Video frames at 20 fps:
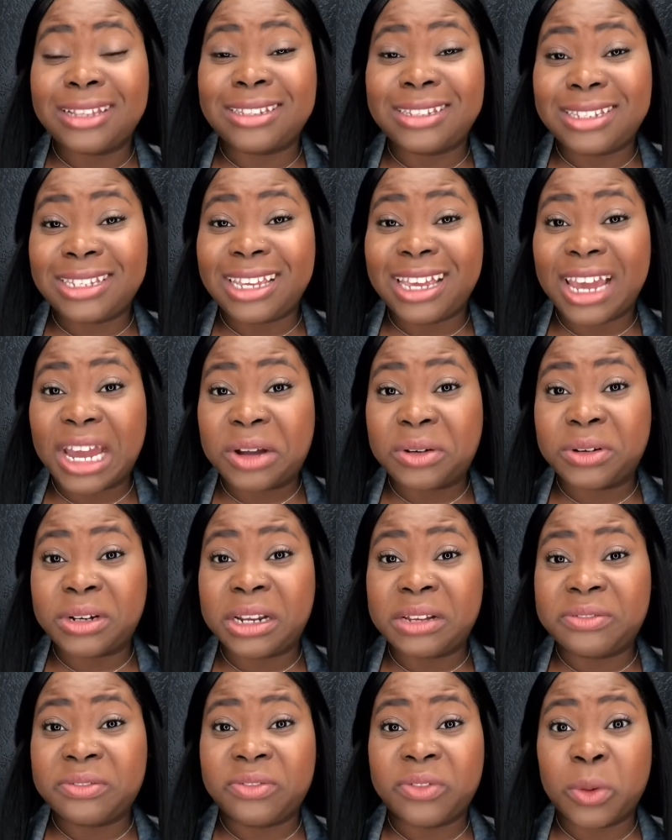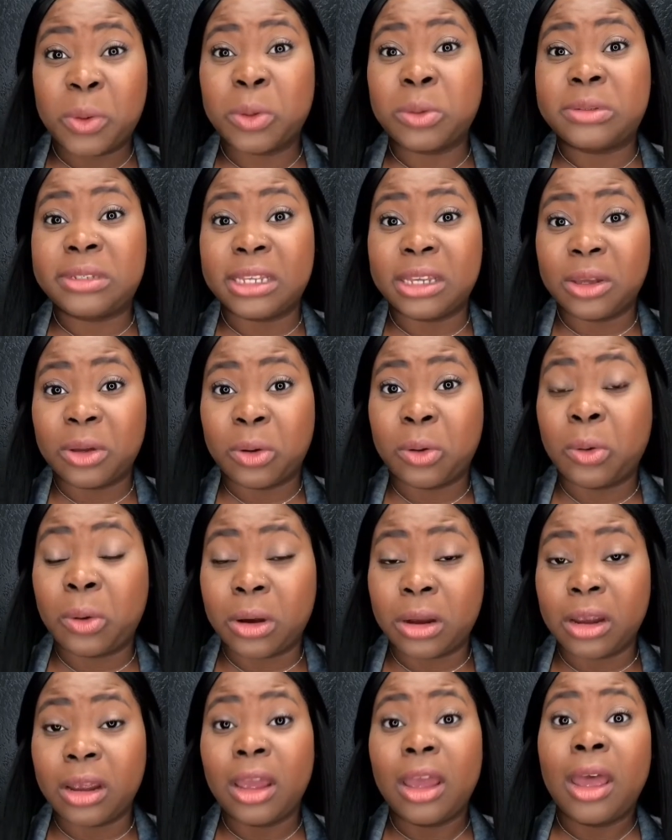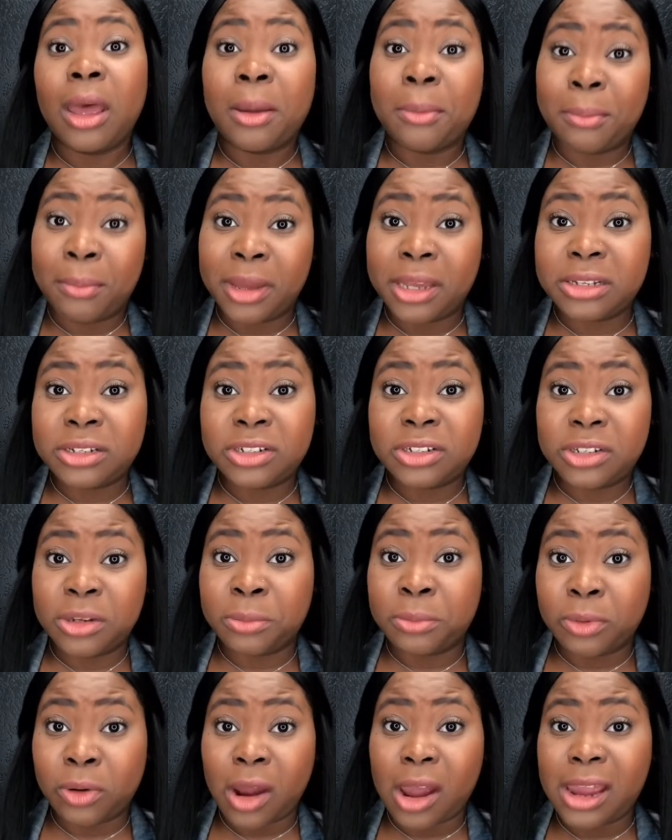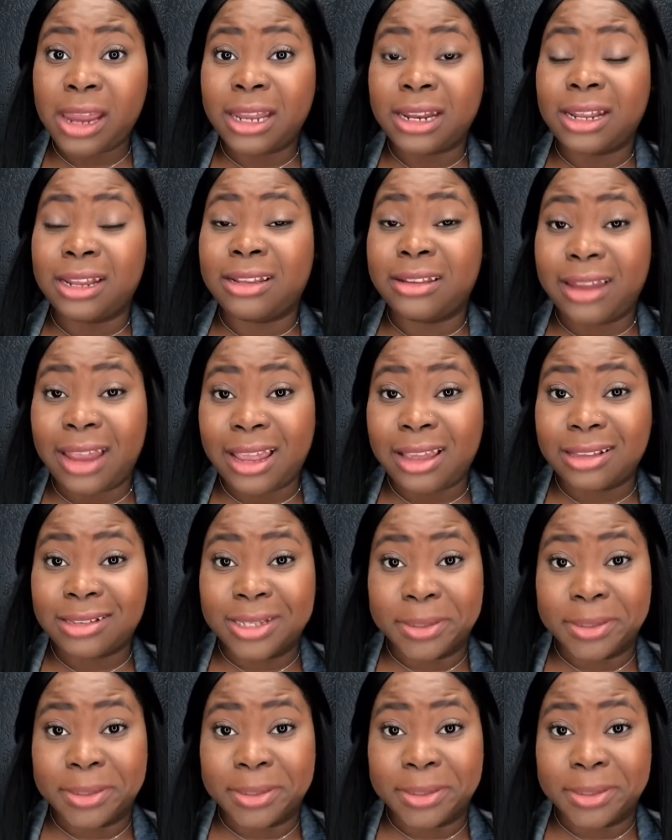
and see how it unfolds in court much to Bryan and Dake's